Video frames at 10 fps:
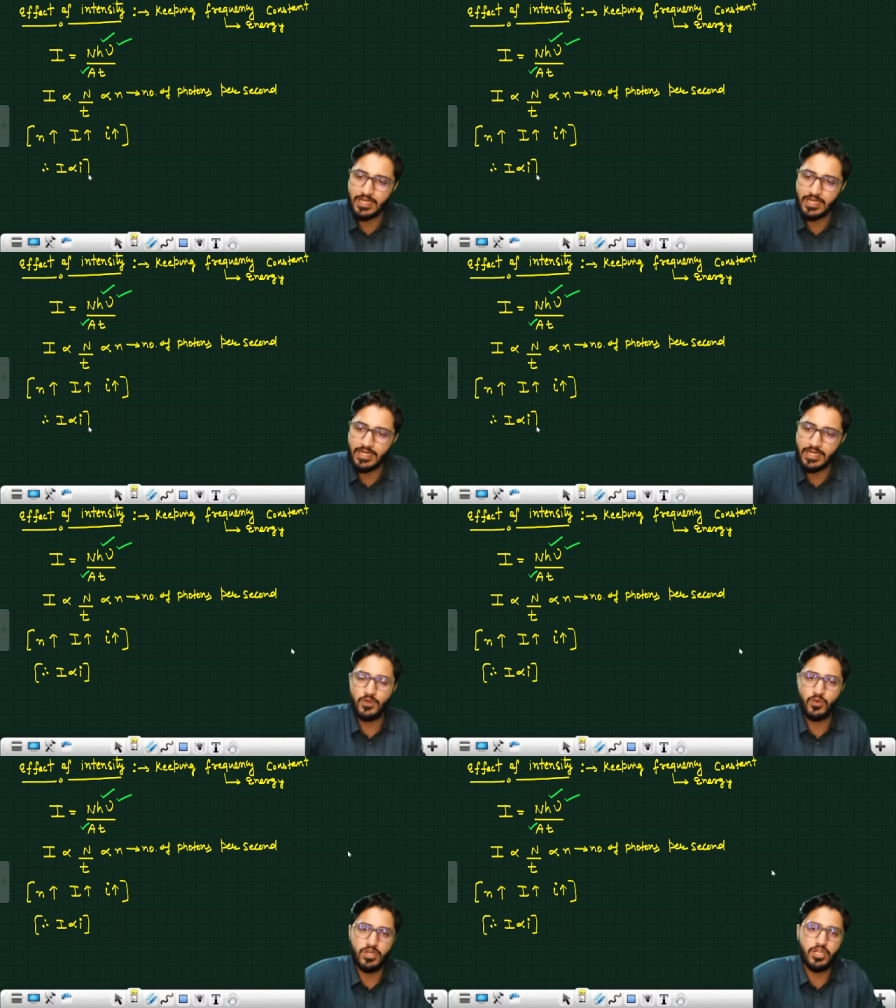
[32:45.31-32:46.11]
If
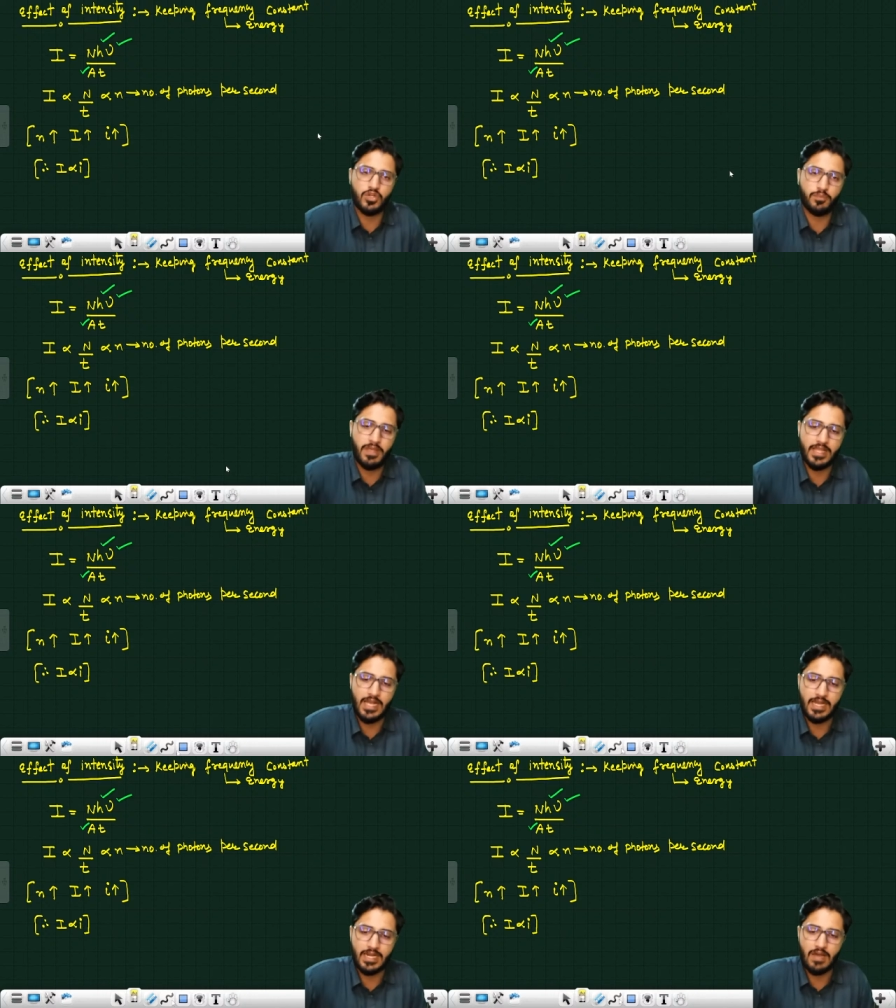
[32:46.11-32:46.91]
you need to make a
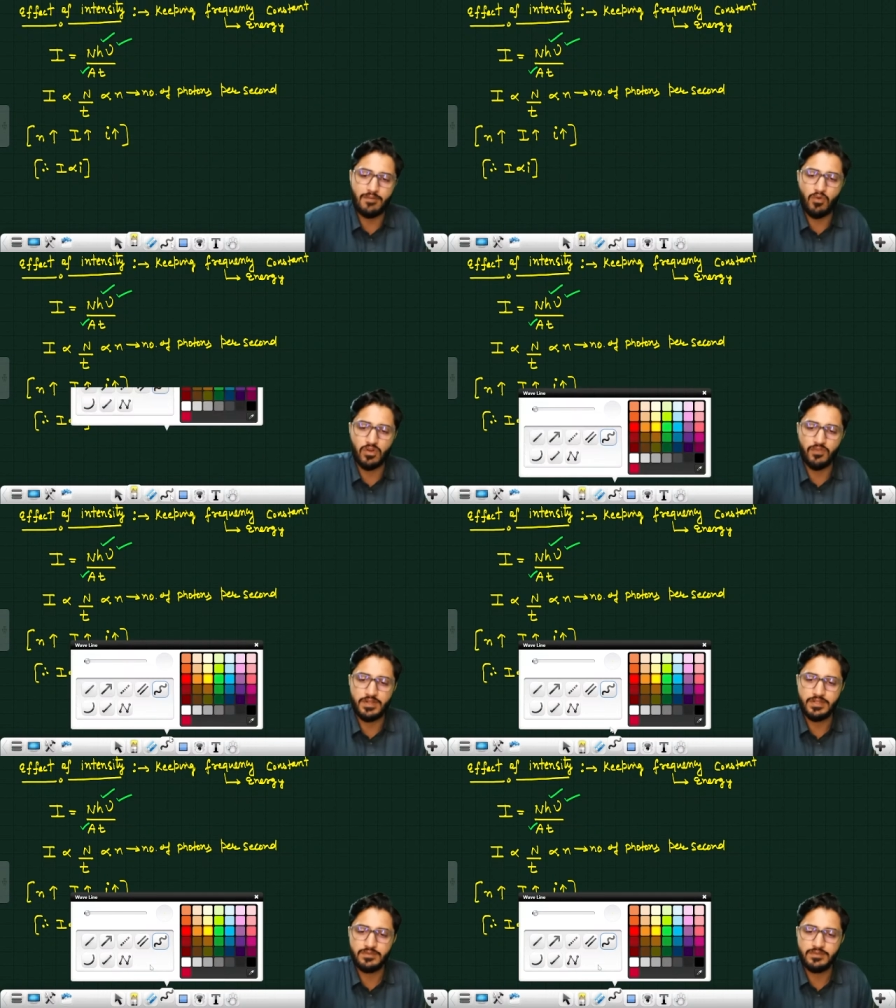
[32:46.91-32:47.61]
graph out of it,